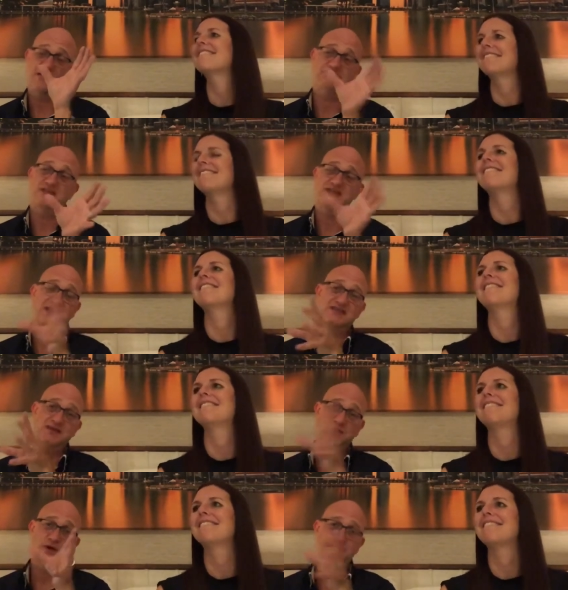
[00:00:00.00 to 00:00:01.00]
Speaker 1: is it is
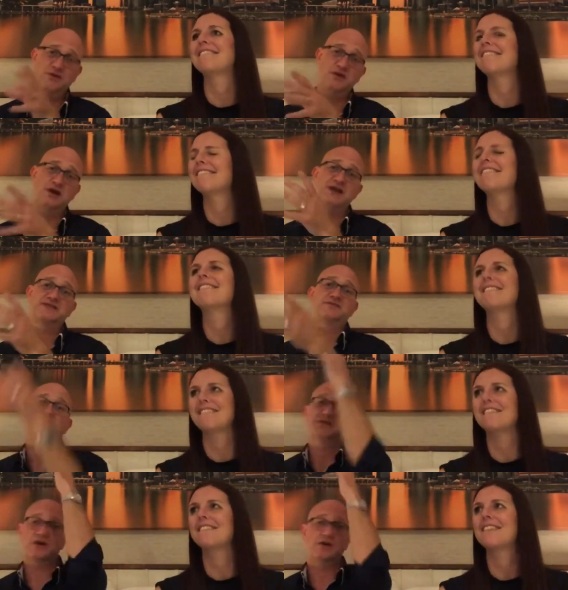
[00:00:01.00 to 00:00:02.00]
it worth you guys
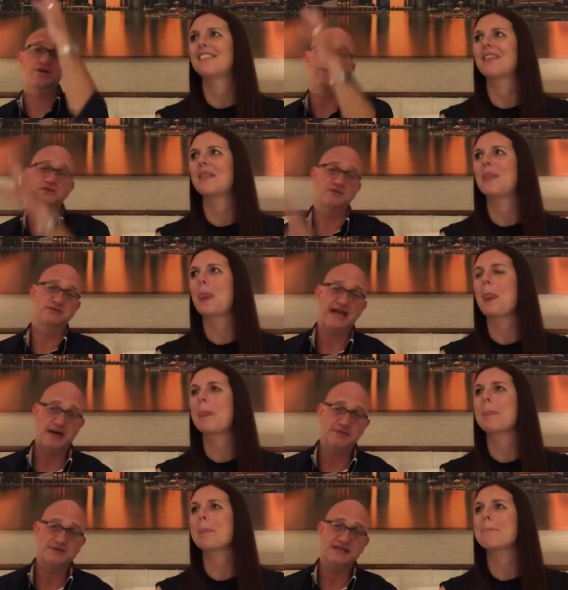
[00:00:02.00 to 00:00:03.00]
from Scotland or
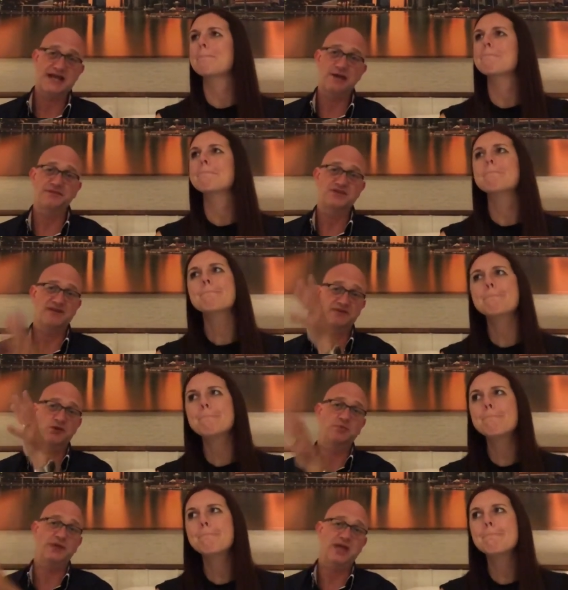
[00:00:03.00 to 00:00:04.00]
down south travelling
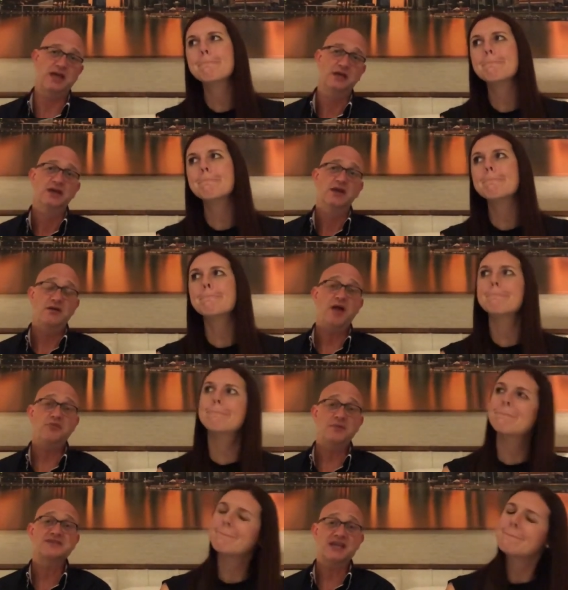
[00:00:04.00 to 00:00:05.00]
up here? I'd
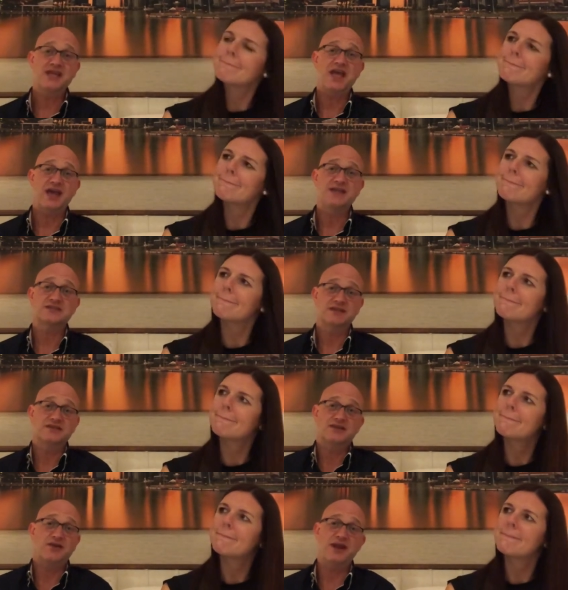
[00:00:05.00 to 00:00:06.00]
probably say yeah. It's
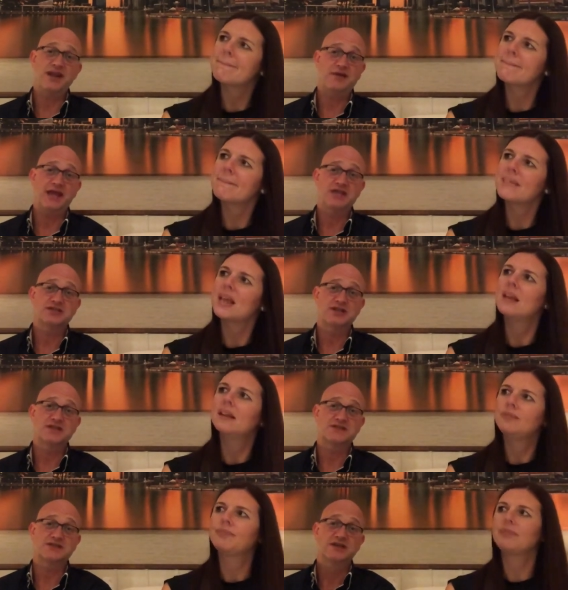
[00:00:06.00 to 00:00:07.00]
it's a great location.
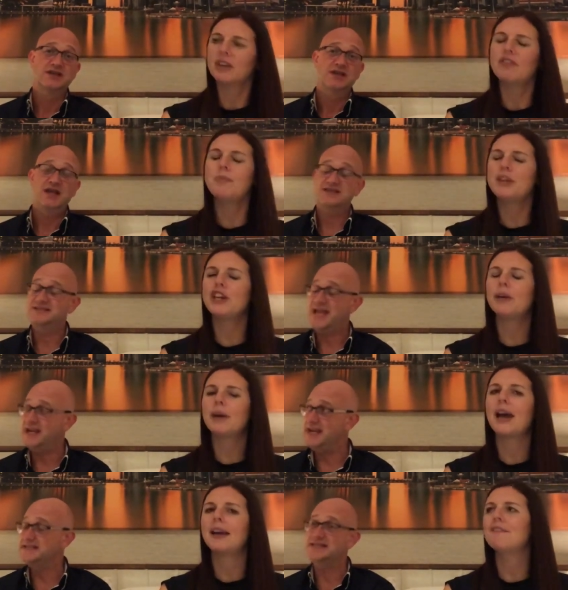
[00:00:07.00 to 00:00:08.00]
It's from it's dead
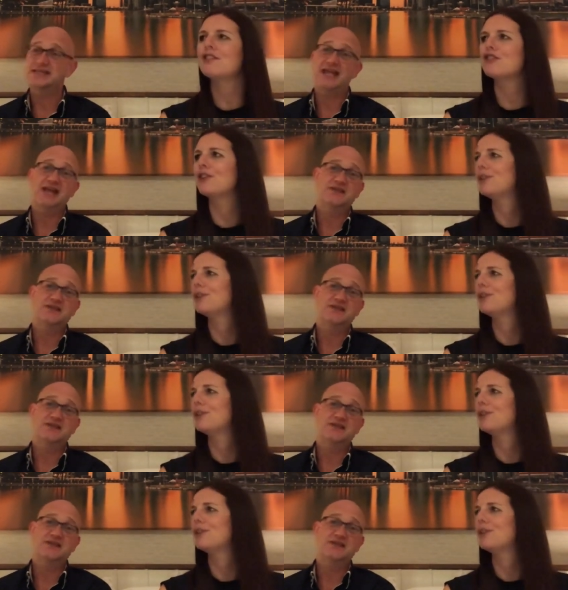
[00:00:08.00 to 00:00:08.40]
easy to sure. get